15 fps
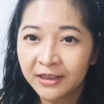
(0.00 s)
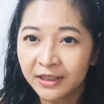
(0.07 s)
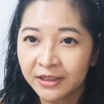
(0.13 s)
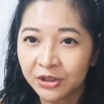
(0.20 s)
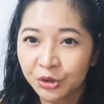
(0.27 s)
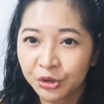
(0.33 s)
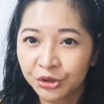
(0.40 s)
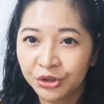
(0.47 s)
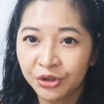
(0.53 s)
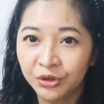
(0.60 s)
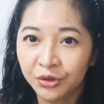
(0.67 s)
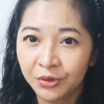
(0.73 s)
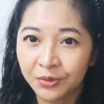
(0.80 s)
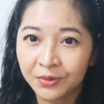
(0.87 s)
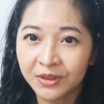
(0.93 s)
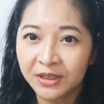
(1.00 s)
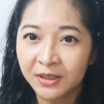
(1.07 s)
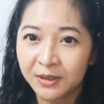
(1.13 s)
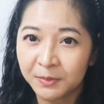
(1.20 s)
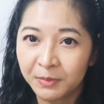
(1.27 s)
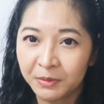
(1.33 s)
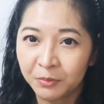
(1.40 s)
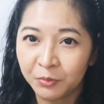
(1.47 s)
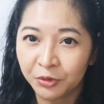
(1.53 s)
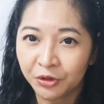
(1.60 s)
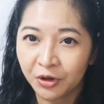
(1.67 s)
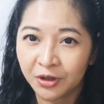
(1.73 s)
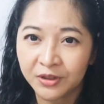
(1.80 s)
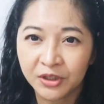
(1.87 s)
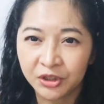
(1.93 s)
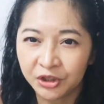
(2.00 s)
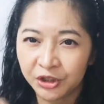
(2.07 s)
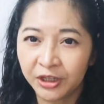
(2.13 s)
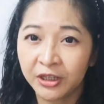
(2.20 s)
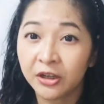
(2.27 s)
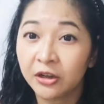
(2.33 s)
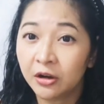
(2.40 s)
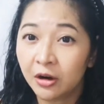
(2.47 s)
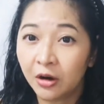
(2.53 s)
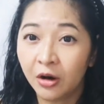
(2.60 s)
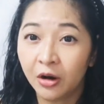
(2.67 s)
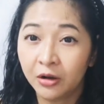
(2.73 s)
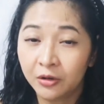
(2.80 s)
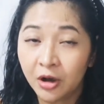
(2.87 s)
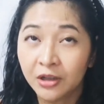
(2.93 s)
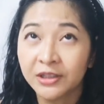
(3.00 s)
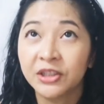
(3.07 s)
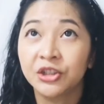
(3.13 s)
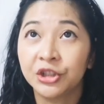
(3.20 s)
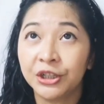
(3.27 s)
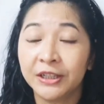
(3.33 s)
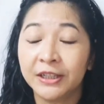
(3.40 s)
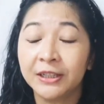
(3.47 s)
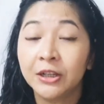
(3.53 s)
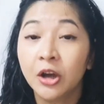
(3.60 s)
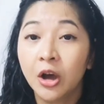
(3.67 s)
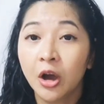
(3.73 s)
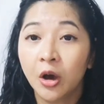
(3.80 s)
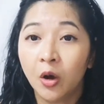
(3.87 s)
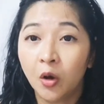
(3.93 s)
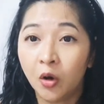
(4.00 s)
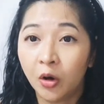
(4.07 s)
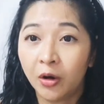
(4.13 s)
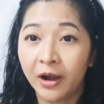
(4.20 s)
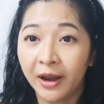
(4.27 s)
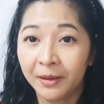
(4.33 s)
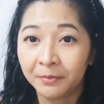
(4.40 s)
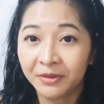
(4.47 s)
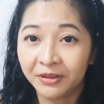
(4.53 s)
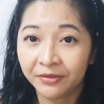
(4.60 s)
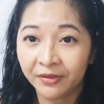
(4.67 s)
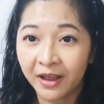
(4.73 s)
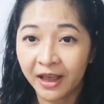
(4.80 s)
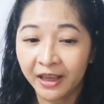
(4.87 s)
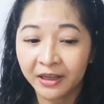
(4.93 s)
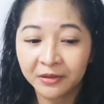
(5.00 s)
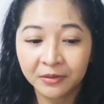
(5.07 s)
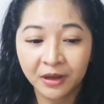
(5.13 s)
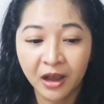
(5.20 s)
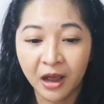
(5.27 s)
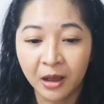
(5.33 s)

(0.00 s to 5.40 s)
Like certain notes has been more concentrated or amplified,